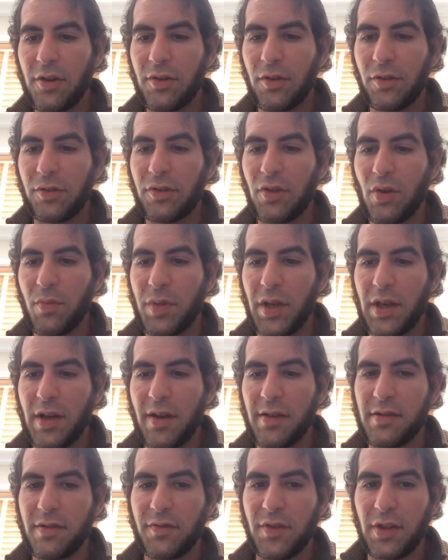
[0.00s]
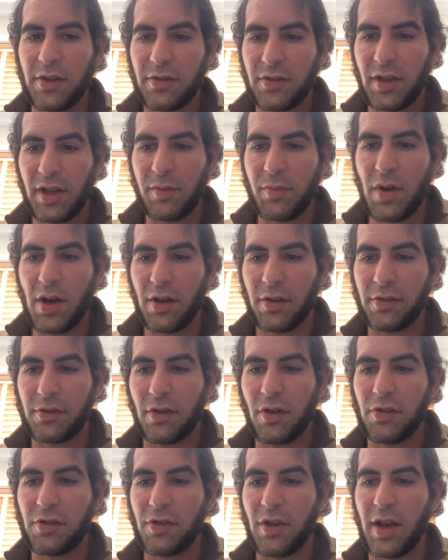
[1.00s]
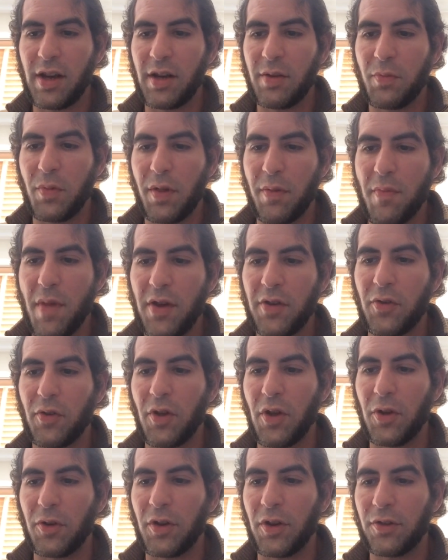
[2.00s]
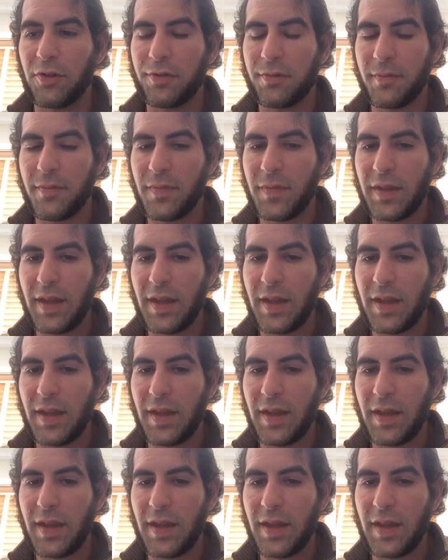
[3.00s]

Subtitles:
do so because of the stigma associated with mental illness,